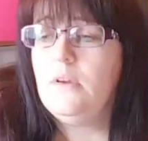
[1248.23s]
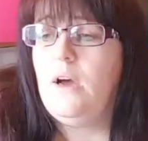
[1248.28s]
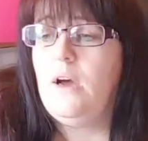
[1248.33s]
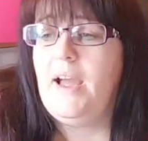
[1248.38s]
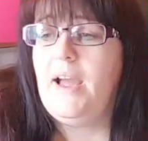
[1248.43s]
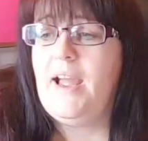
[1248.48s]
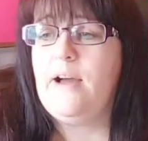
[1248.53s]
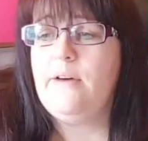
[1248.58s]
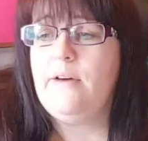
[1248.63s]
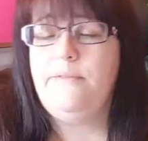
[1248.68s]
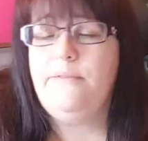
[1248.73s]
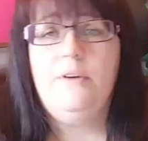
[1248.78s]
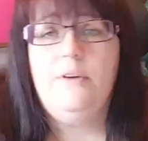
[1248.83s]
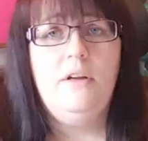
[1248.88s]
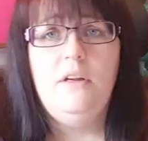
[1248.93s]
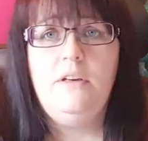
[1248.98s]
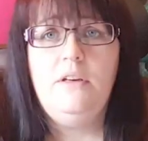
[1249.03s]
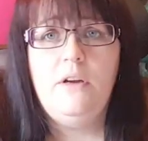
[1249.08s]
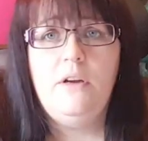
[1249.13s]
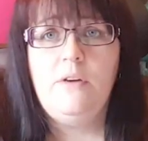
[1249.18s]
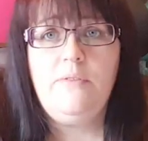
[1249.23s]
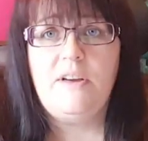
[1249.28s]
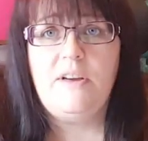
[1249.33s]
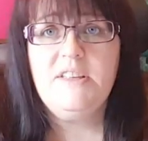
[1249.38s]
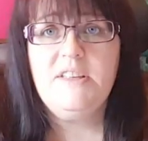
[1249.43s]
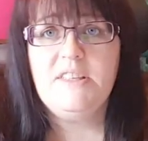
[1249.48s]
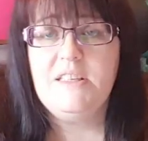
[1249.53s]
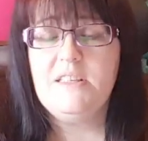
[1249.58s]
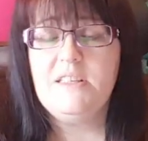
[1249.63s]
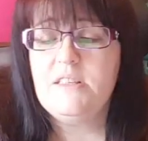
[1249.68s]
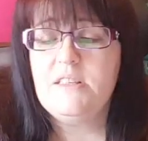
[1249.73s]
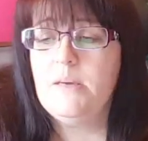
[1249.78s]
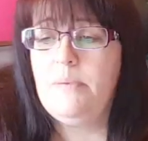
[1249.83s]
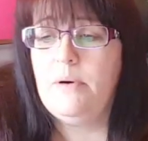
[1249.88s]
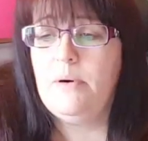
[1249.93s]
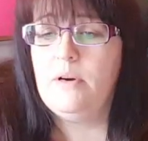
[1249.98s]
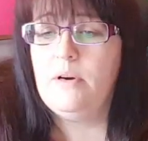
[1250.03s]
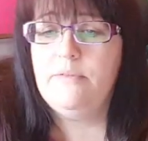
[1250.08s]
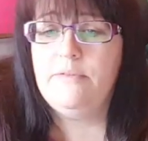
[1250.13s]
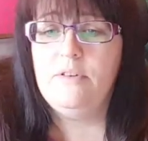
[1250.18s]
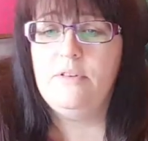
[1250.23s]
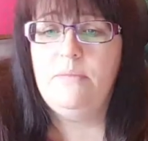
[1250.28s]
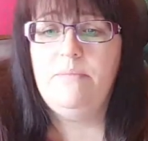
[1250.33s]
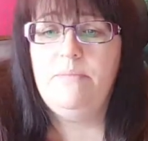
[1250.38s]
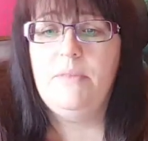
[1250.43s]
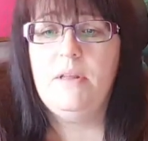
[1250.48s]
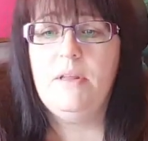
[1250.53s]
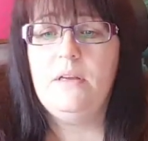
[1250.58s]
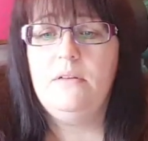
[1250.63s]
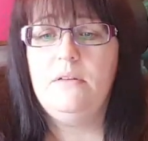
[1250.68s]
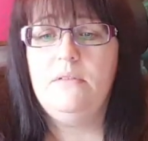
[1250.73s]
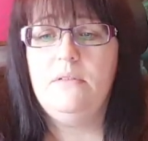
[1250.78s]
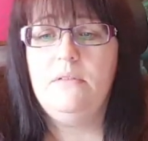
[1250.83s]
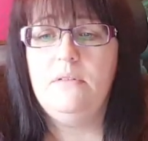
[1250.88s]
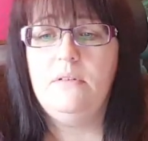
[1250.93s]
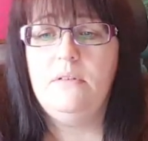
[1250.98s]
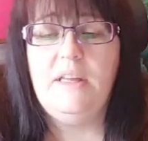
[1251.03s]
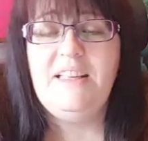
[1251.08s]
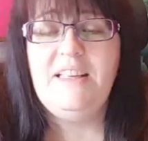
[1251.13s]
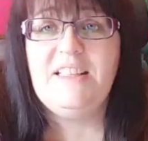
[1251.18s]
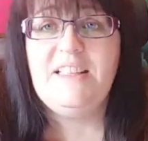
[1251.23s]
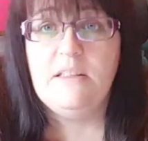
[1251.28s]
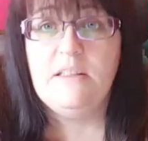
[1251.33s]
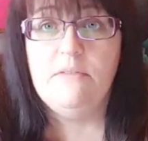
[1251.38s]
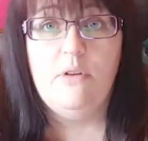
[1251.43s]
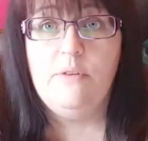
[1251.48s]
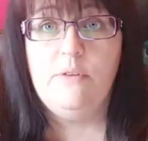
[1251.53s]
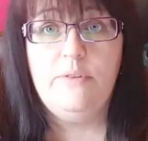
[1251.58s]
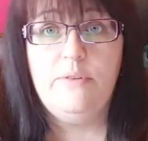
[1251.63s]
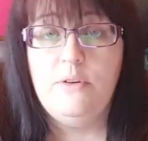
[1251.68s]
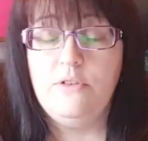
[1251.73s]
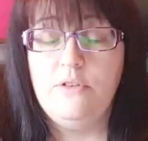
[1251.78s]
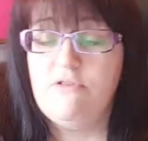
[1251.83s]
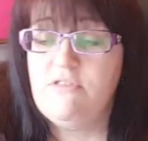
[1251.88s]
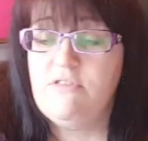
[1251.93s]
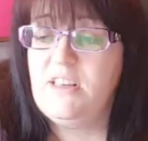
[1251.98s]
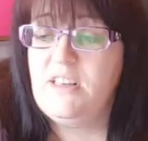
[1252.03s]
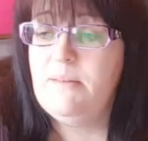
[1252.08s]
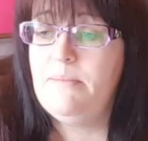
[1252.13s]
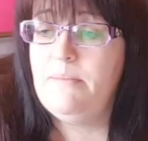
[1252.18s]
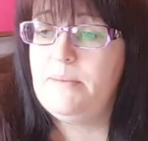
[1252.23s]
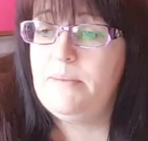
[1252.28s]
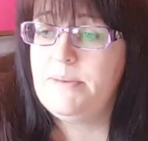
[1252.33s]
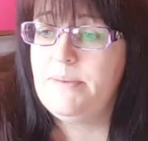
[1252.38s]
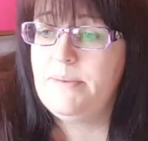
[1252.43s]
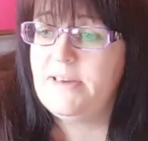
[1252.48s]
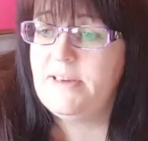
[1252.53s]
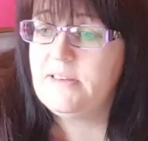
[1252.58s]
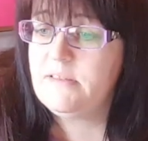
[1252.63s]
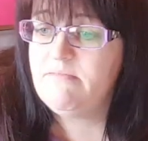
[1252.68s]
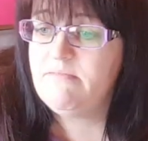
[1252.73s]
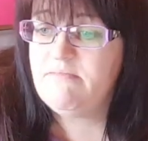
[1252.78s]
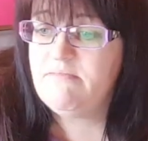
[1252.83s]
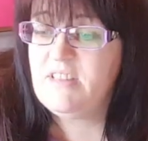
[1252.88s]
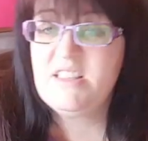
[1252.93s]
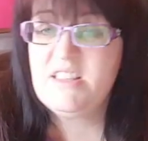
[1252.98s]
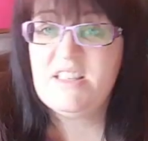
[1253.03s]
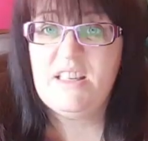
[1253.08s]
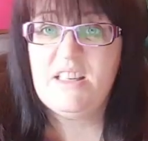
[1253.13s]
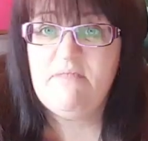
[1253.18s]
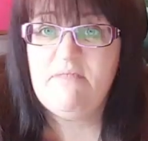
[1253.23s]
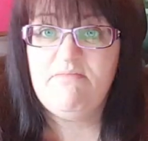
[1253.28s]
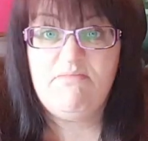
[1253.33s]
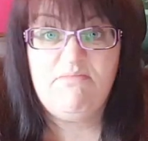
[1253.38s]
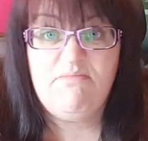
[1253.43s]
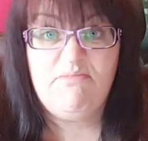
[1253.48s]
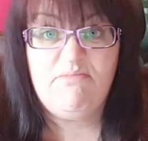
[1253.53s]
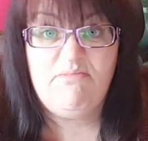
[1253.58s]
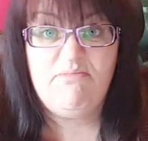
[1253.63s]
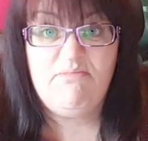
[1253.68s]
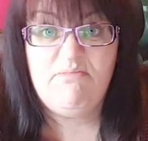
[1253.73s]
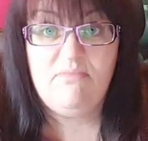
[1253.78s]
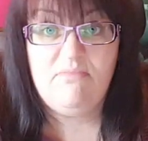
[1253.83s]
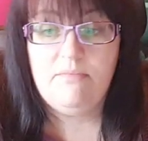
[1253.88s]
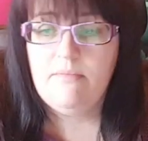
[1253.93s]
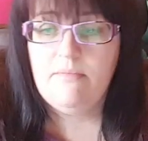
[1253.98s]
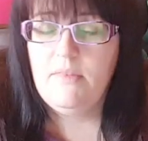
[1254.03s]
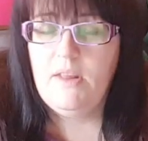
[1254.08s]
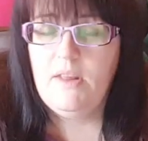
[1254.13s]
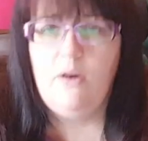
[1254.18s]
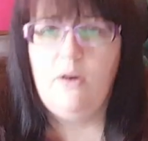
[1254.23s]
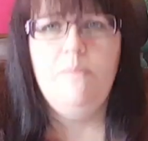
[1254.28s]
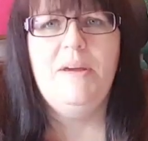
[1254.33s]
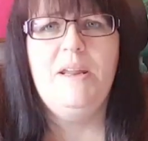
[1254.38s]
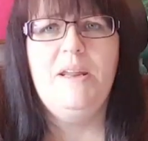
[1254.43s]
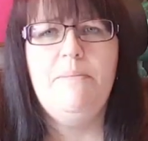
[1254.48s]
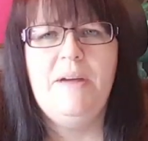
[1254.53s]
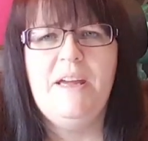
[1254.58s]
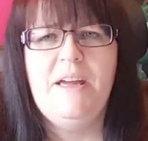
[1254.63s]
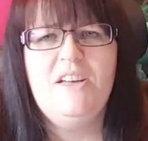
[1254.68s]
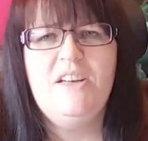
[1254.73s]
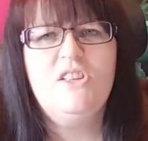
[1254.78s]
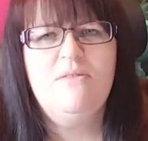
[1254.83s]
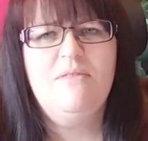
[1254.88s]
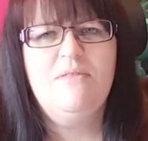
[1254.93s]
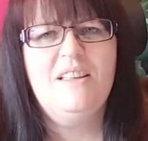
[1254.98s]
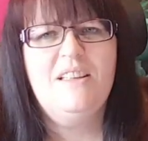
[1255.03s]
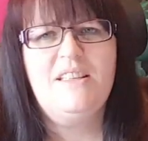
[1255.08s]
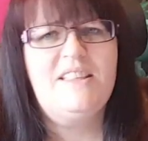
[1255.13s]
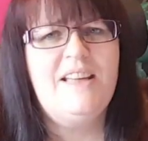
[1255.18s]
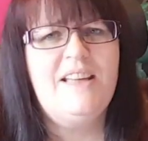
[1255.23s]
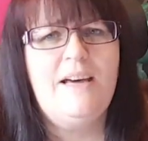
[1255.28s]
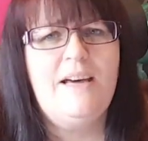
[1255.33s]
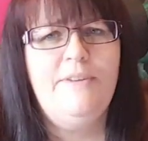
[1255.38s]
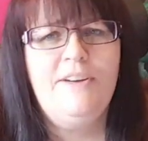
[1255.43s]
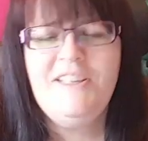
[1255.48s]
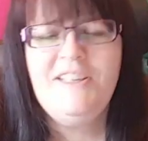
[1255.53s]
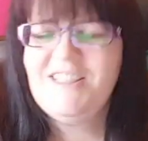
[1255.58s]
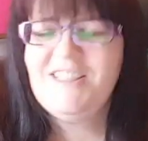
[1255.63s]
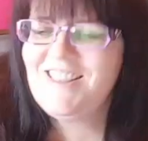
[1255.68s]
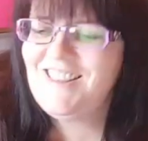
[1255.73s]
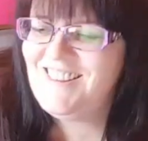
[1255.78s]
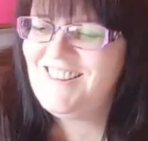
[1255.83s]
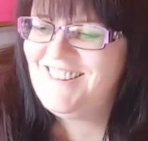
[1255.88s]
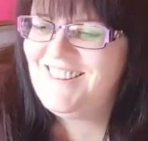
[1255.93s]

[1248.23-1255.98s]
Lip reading: I have no vices apart from eating the wrong food and drinking Pepsi Max. That's it. Oh, I'm being a bitch. Is that a vice?